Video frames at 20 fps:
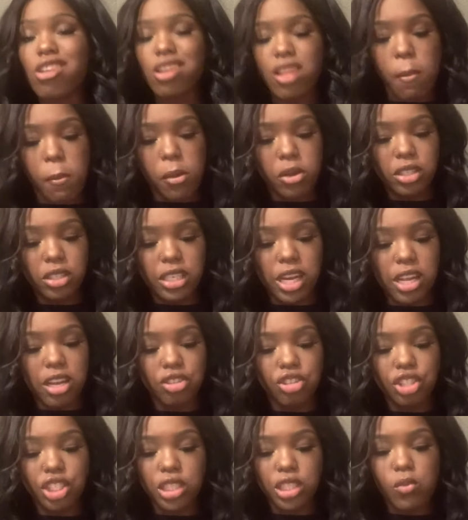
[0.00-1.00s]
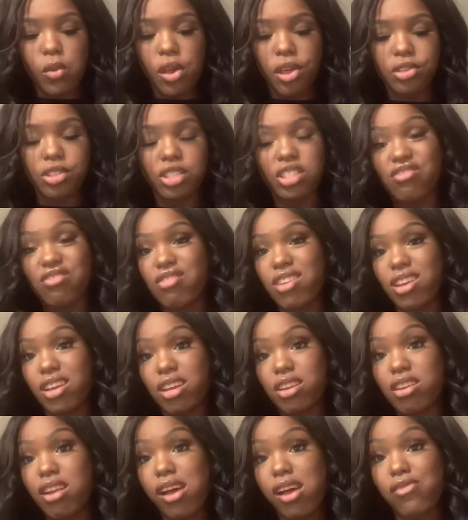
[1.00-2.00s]
the most out of your chicken wings. If you ain't
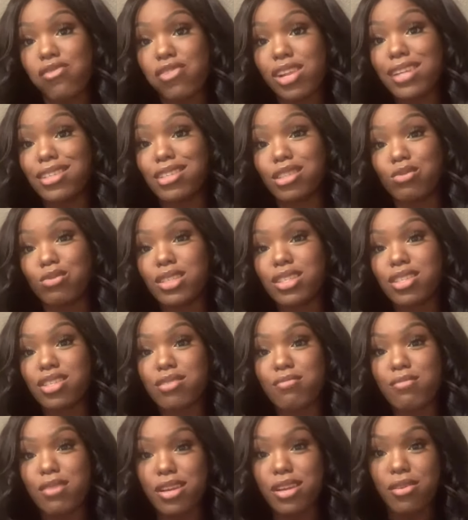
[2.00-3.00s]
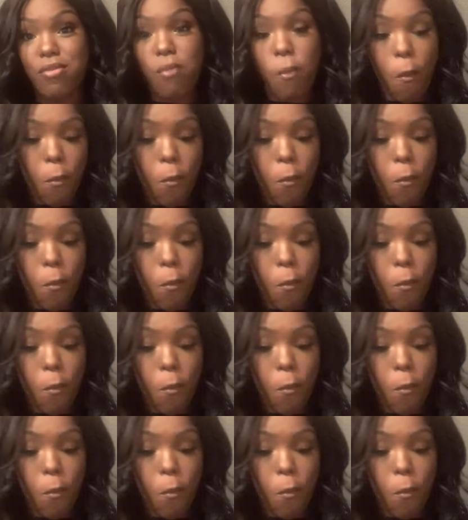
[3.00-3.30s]
getting all flat, you're wasting your money.